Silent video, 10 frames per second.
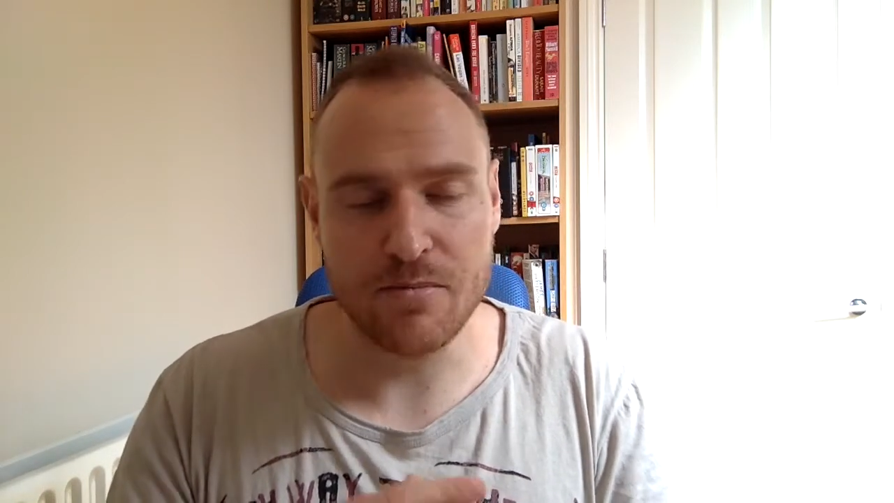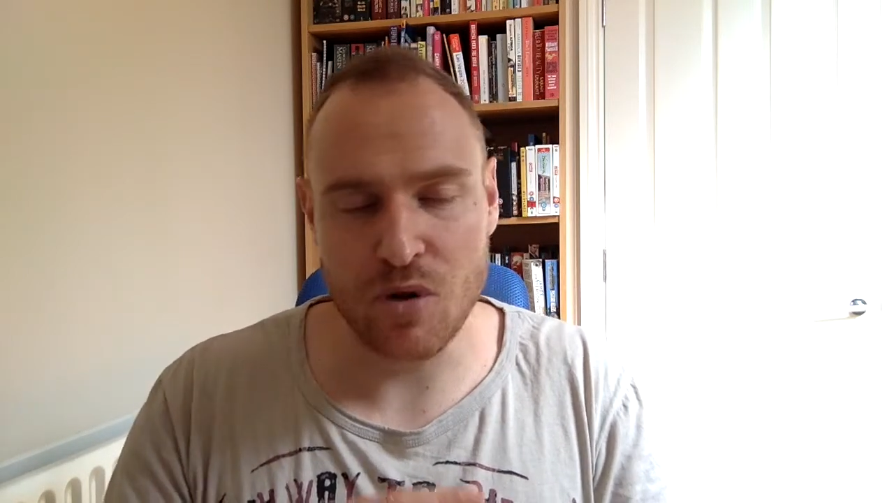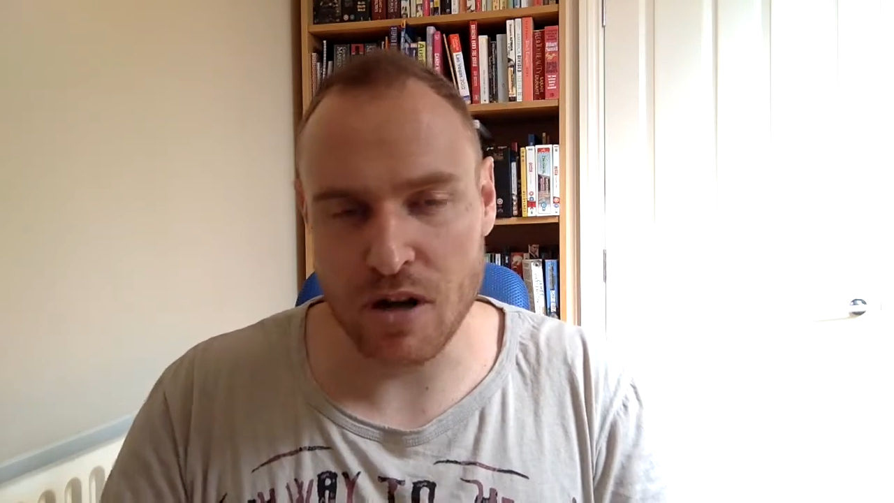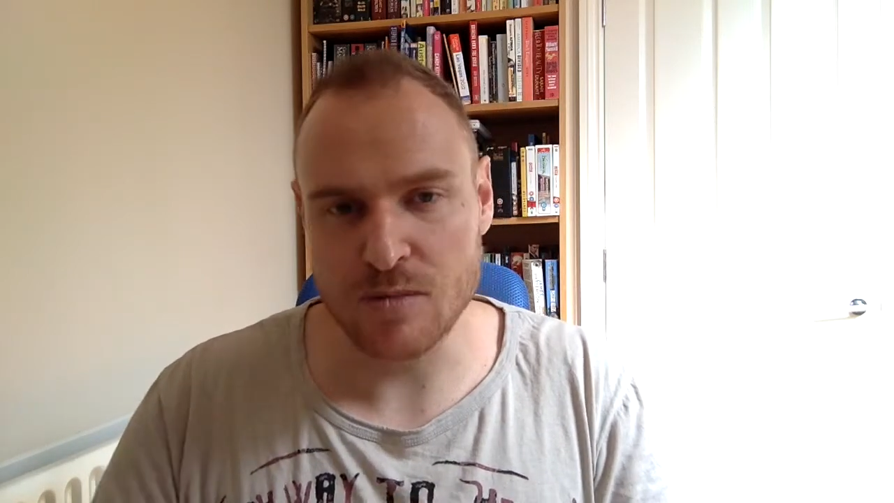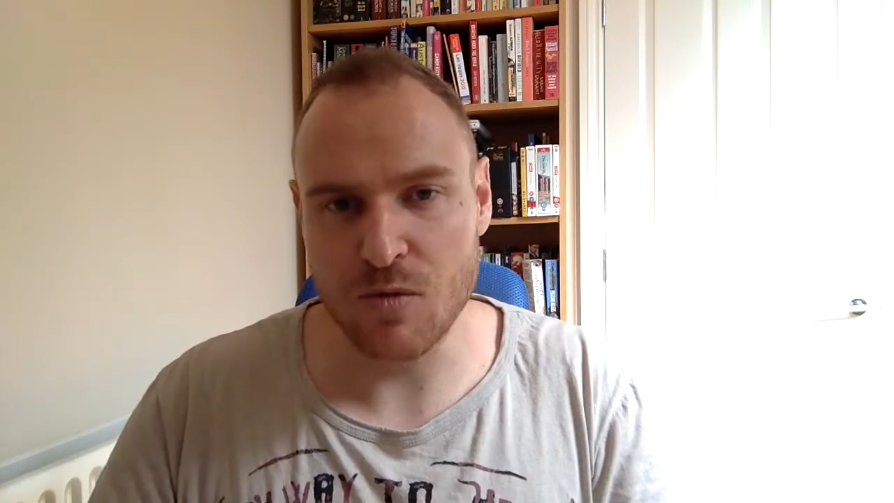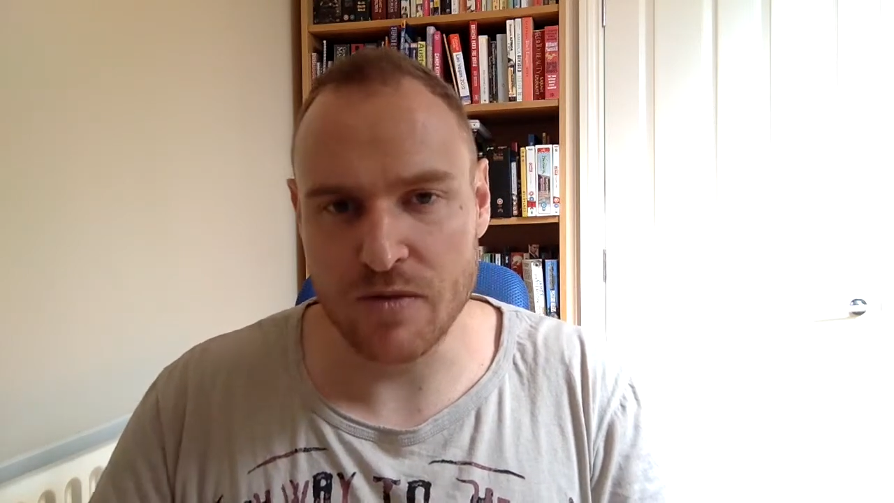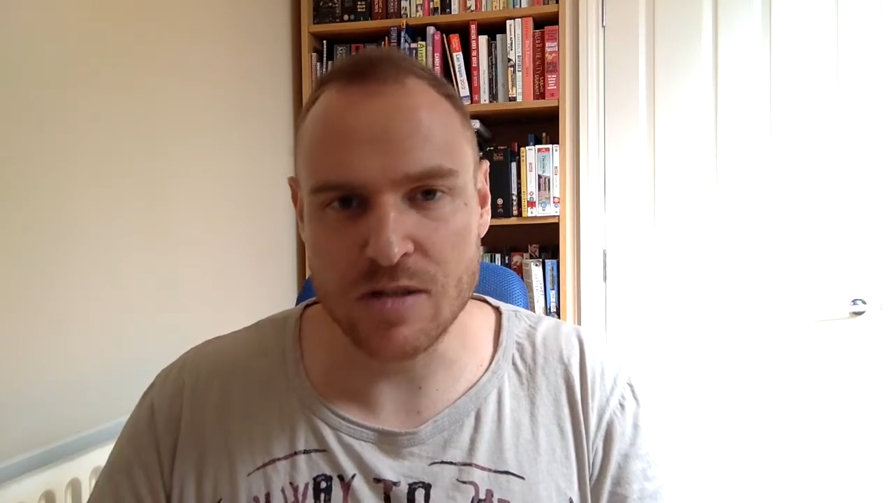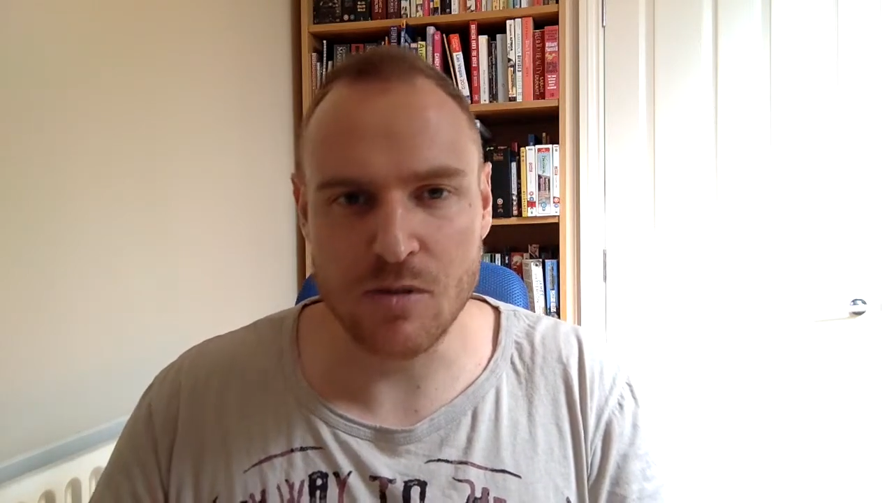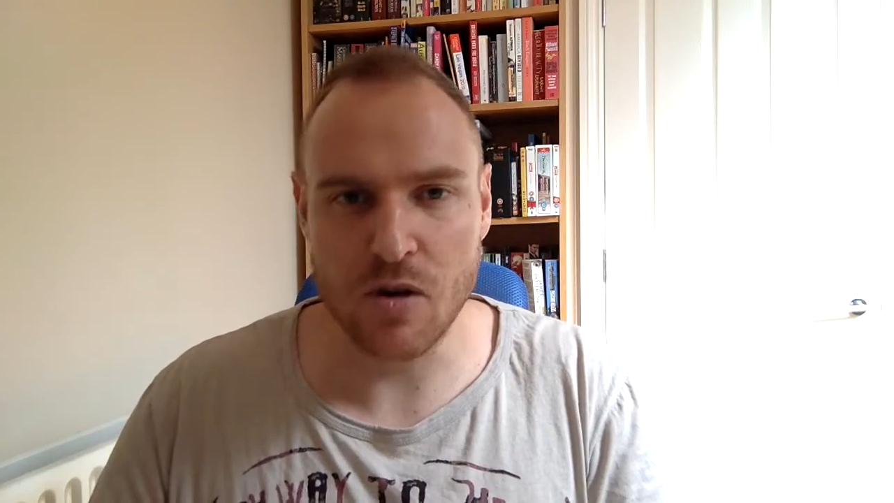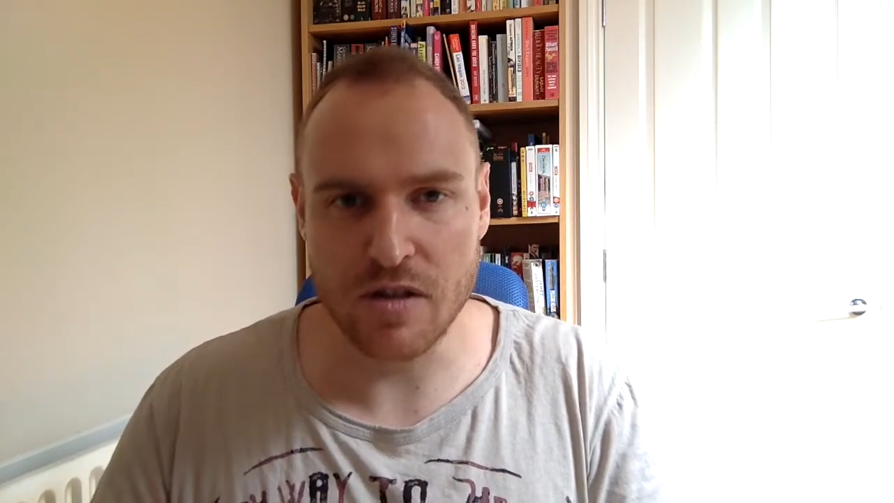products more
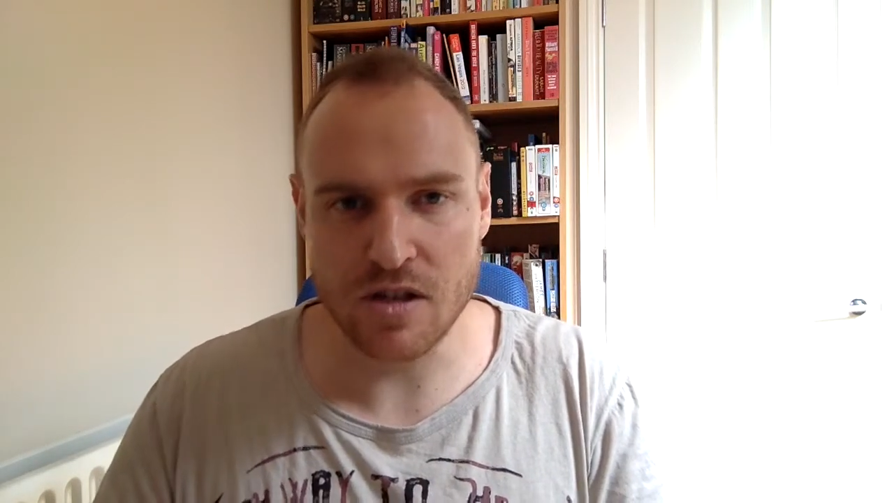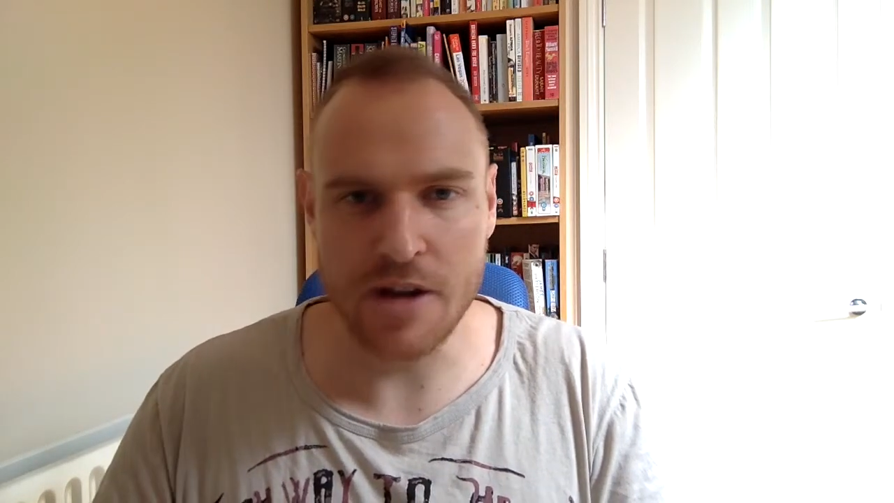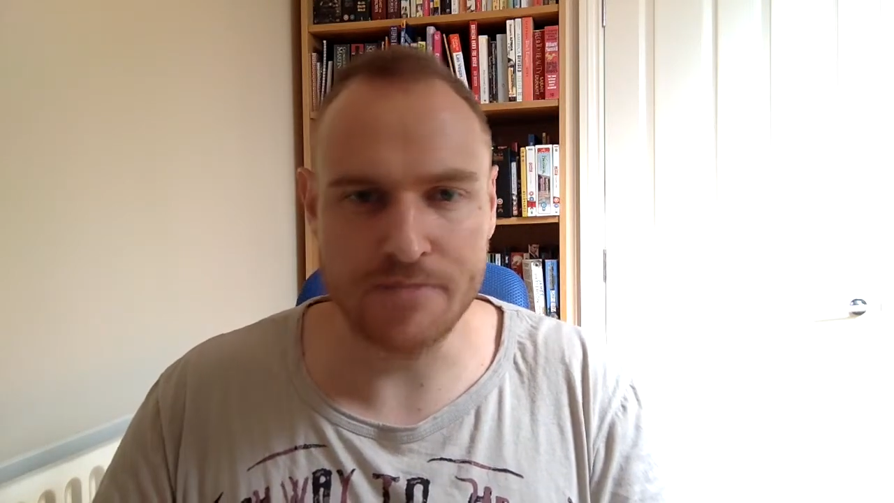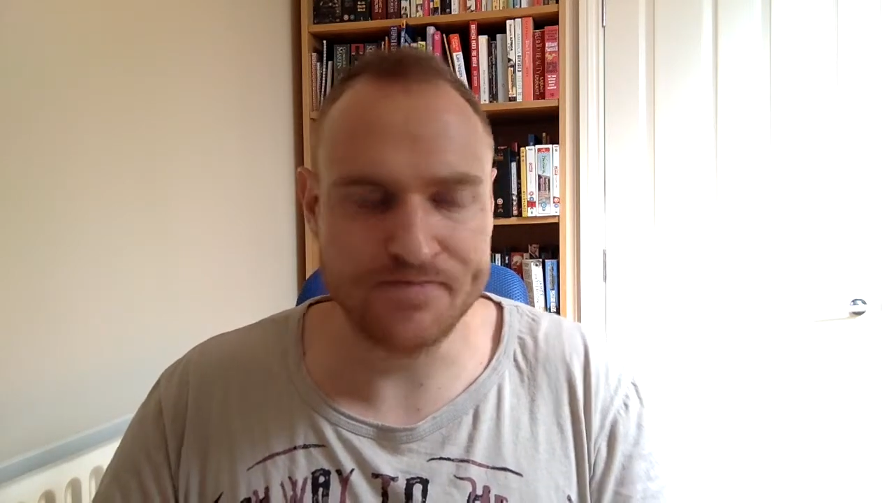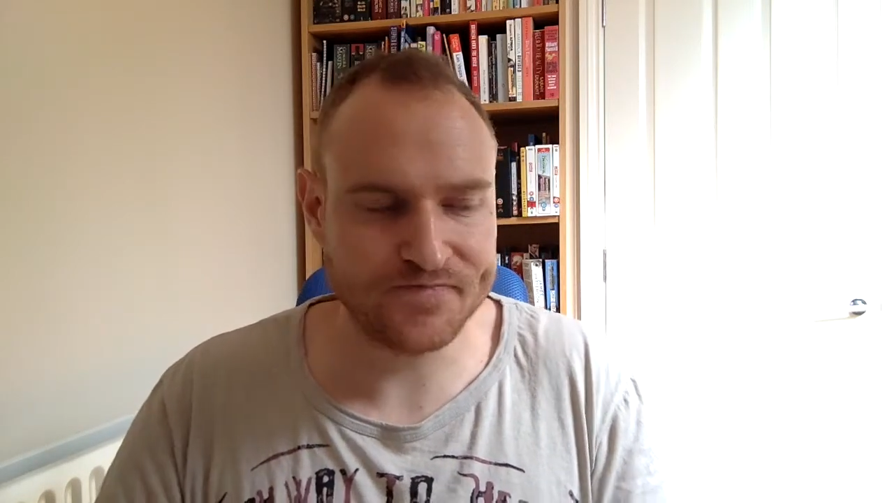visible on the site.